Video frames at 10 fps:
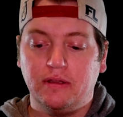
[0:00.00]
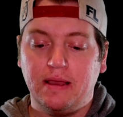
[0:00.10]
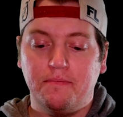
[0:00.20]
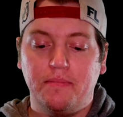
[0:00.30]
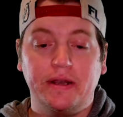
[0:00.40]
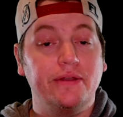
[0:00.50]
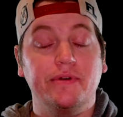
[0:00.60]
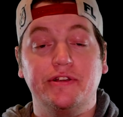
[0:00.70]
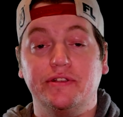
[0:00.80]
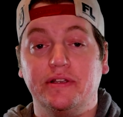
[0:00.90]
and Buddy
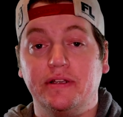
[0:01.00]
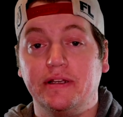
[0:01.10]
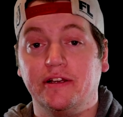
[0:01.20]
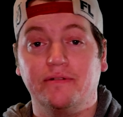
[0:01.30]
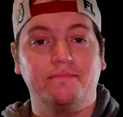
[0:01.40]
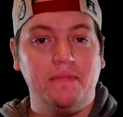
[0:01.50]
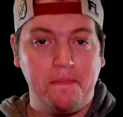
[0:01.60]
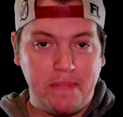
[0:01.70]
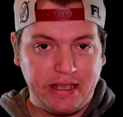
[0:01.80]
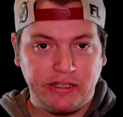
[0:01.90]
Rich is in here.
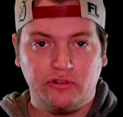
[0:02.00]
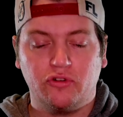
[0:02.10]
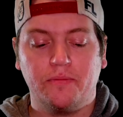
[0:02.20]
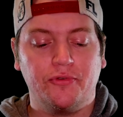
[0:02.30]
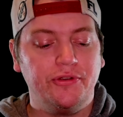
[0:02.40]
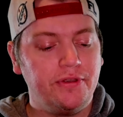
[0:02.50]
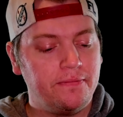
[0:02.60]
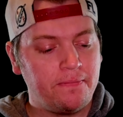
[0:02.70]
Amazing drummers.